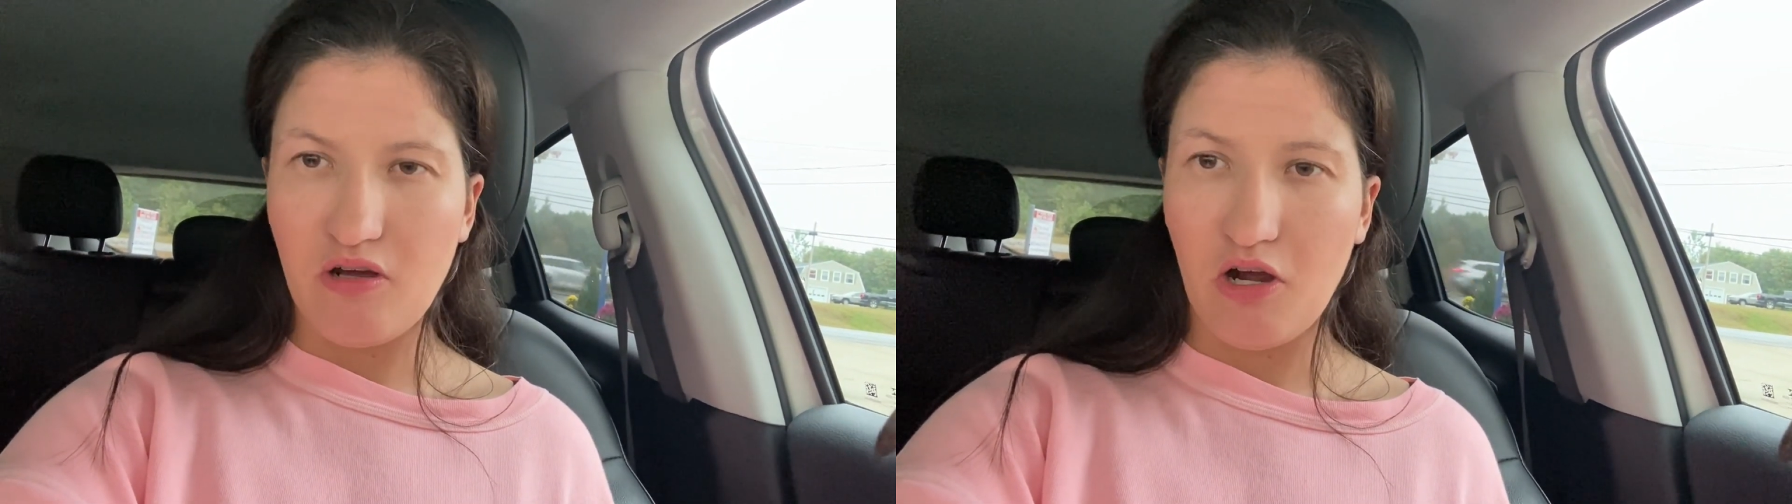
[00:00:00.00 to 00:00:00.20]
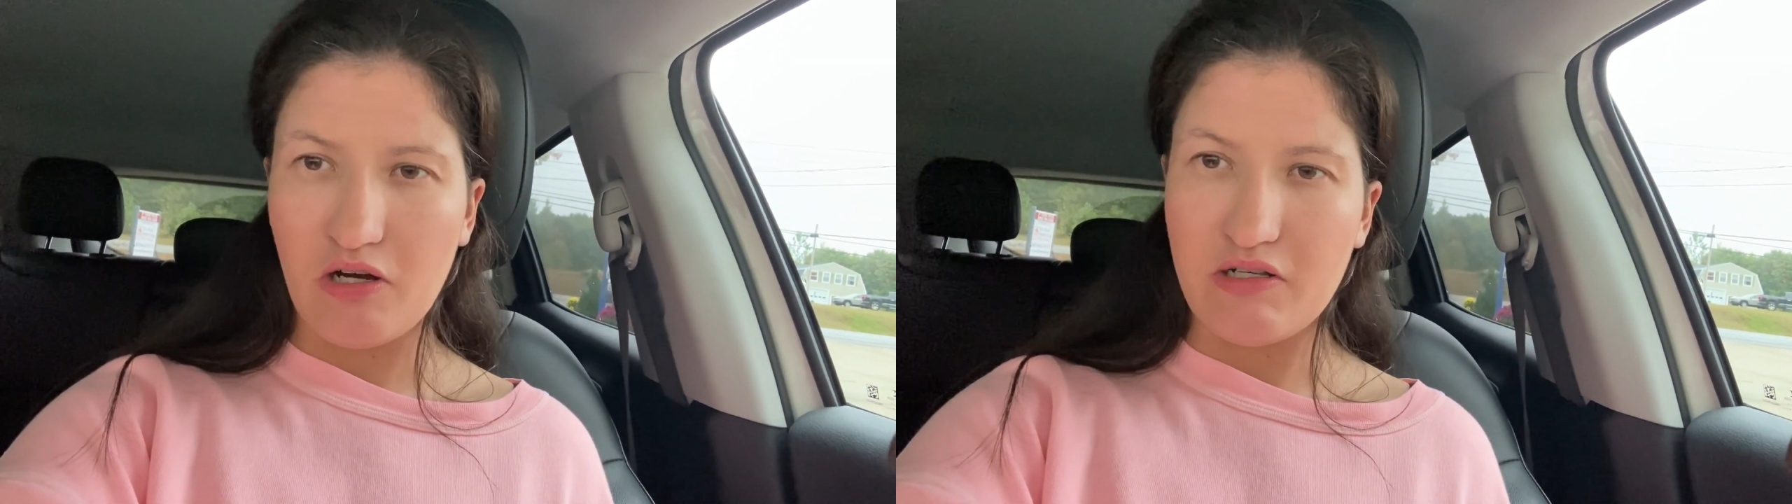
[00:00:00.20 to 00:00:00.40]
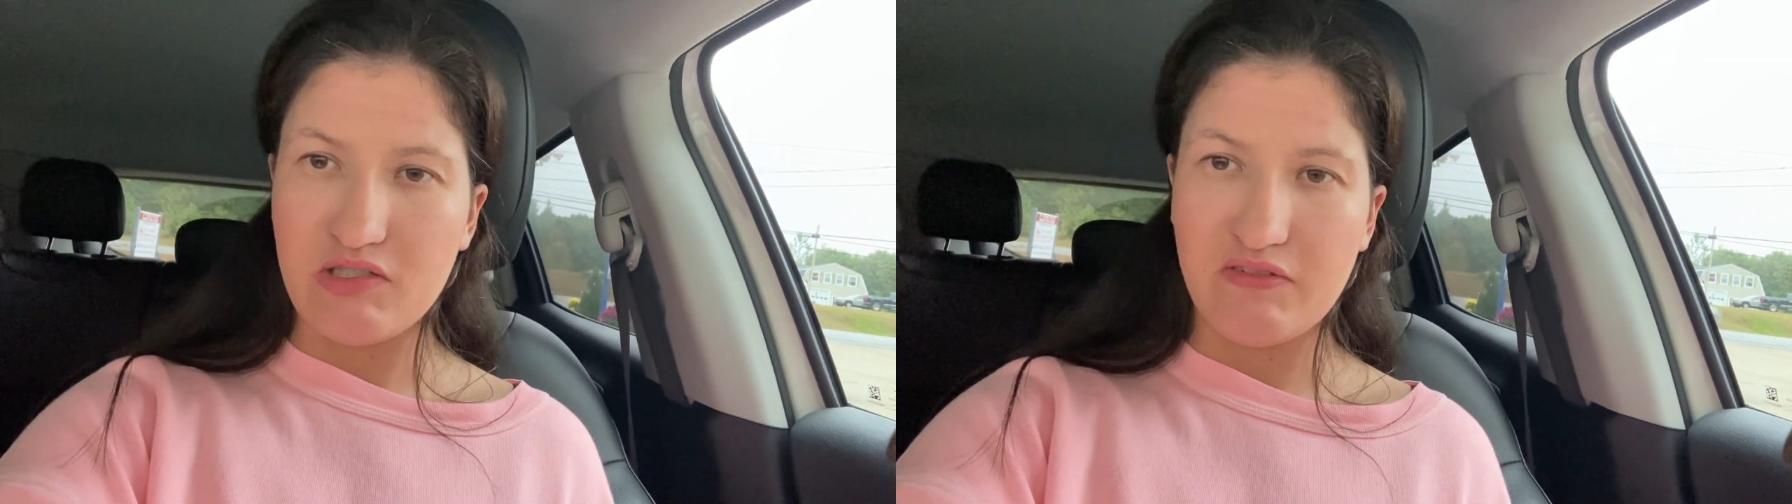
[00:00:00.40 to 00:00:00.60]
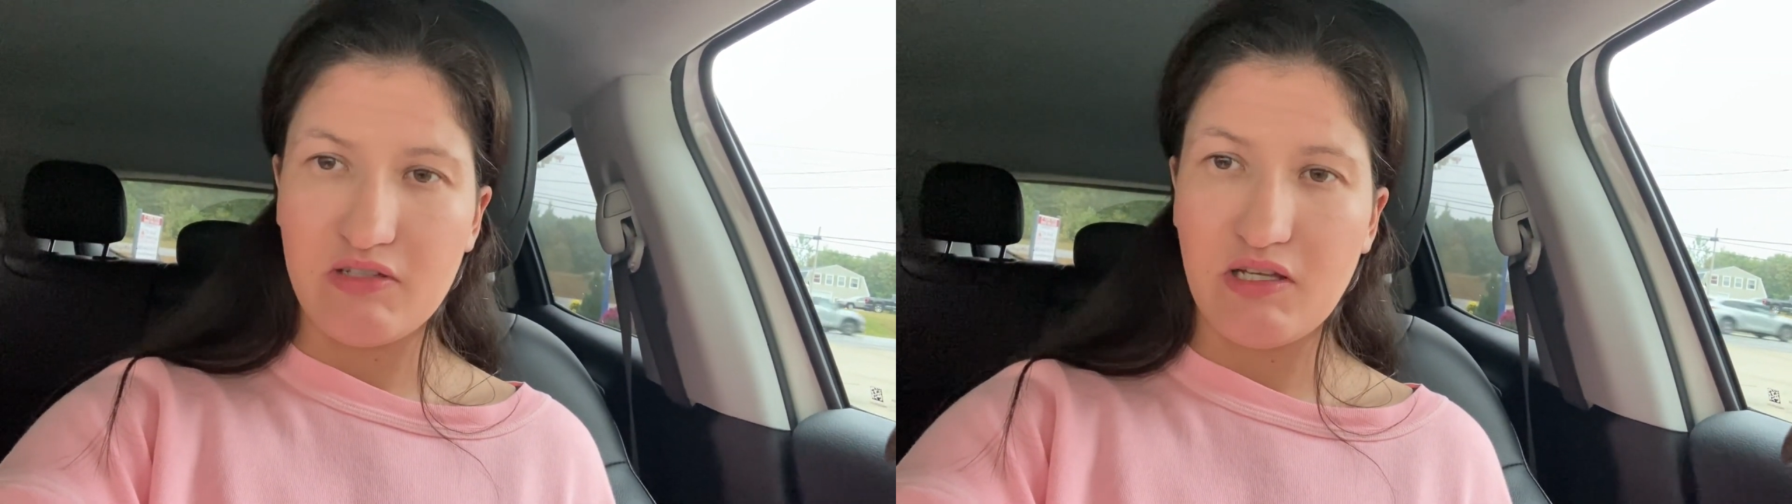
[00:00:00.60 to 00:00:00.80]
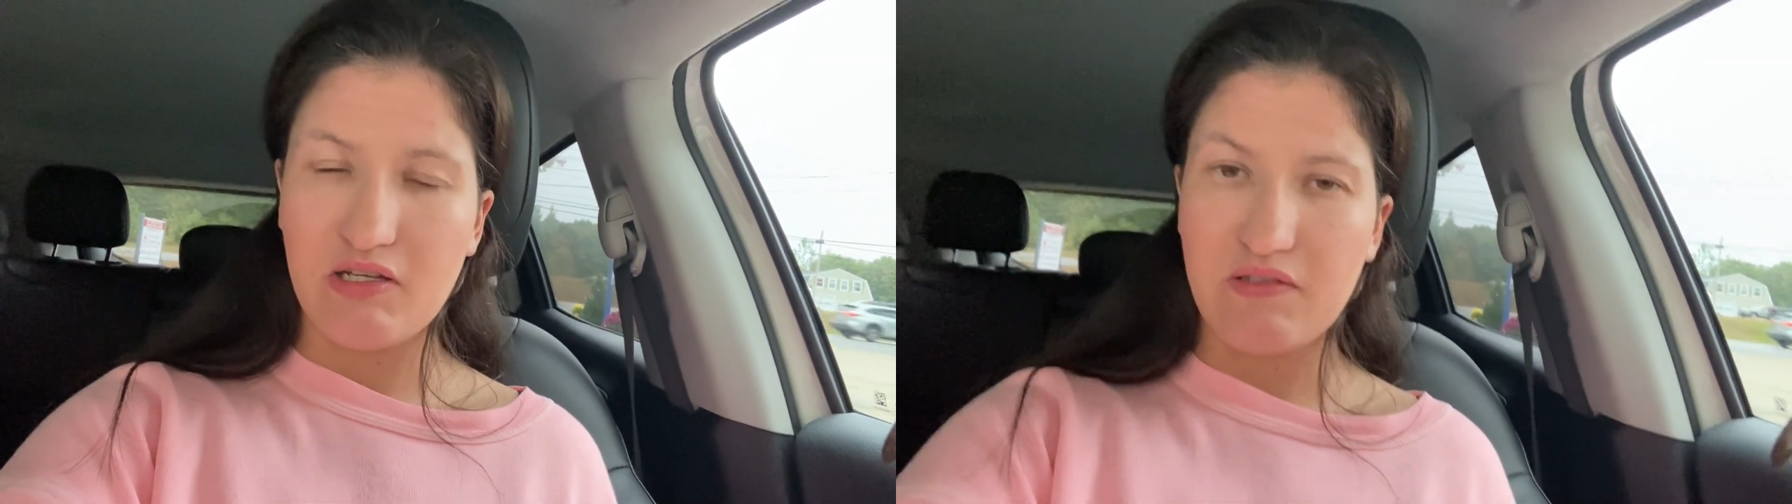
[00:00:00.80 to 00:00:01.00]
harness for
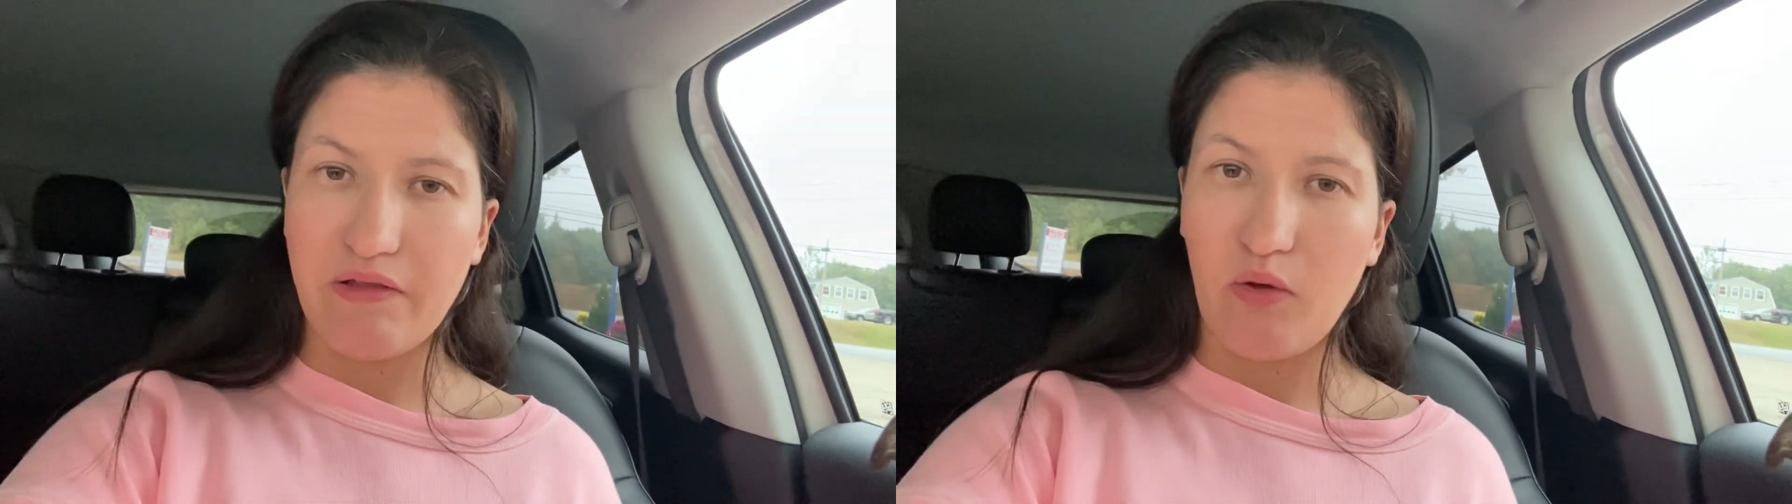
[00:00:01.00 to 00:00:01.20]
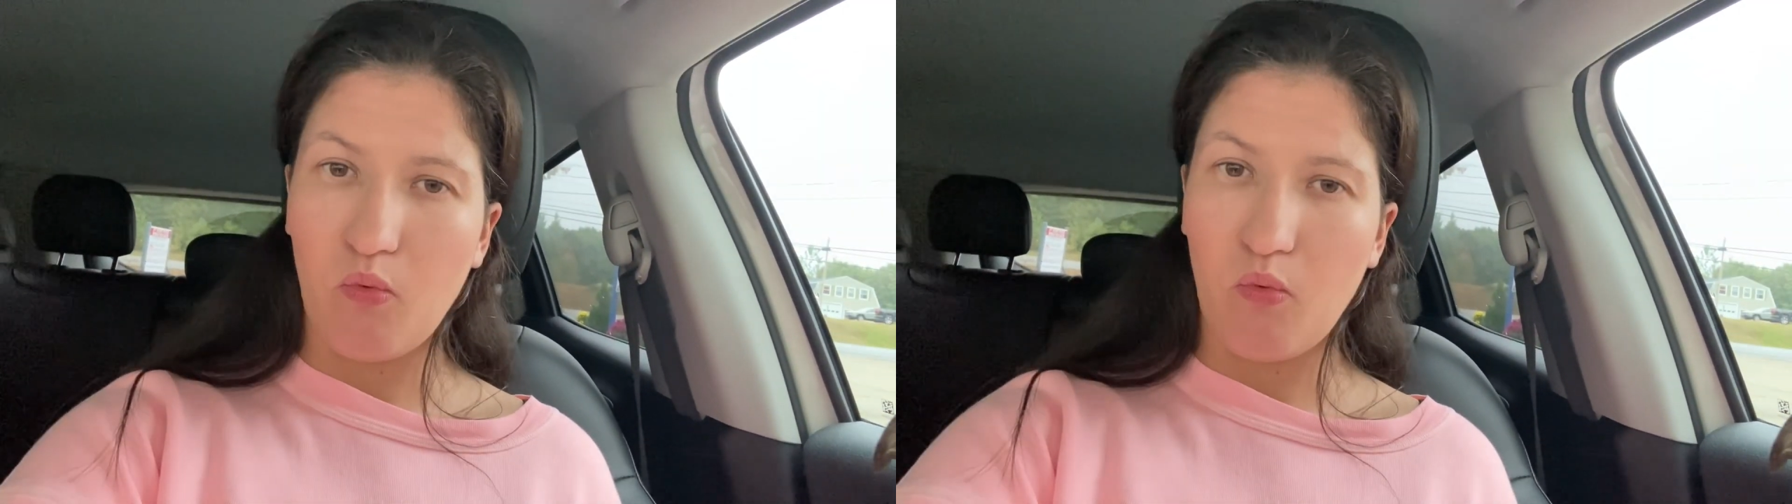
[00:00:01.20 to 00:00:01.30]
things like